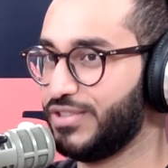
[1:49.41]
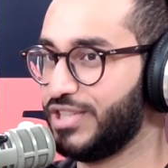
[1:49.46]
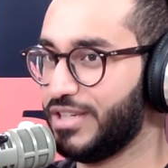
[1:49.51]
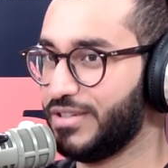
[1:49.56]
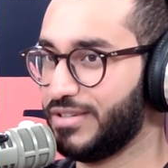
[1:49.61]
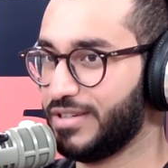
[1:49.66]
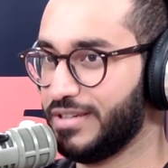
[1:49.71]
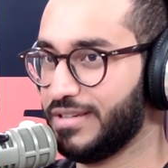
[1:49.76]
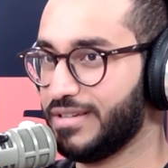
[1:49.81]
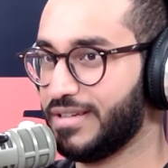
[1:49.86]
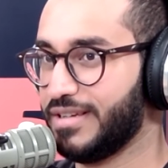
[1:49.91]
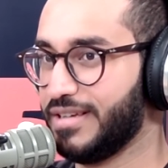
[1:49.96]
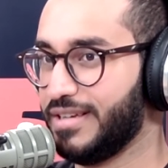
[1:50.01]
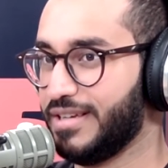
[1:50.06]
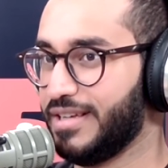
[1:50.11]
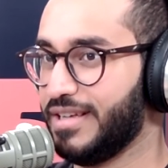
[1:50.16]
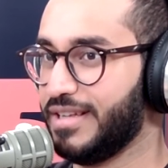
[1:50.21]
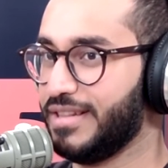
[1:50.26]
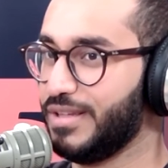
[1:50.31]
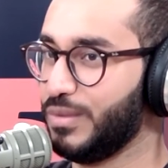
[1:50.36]
general
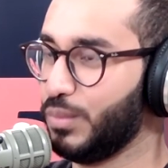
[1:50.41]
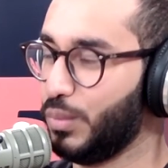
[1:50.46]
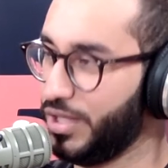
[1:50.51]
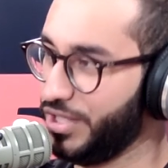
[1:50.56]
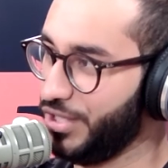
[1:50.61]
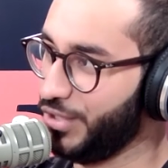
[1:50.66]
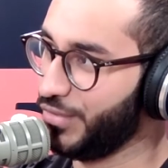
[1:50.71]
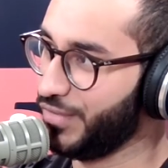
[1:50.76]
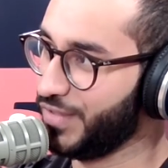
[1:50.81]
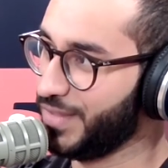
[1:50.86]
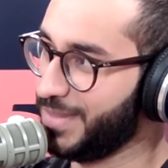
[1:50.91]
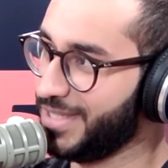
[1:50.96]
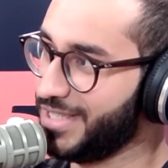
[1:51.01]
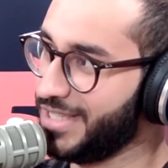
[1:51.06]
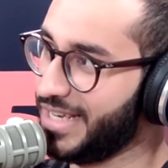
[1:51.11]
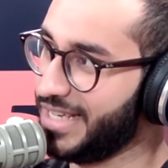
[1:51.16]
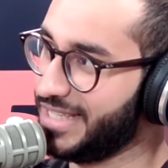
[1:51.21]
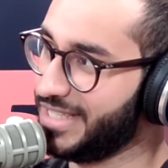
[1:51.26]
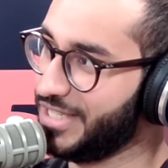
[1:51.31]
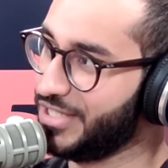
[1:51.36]
and then 1 year of
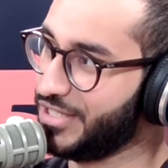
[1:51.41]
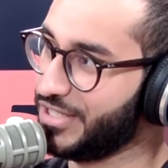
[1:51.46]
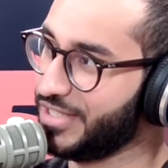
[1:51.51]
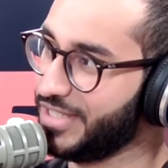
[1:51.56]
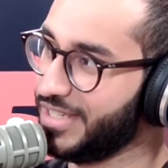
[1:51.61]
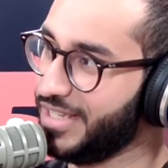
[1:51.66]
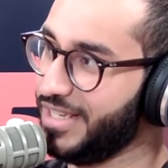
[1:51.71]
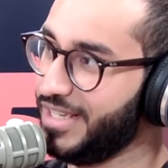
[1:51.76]
specialization.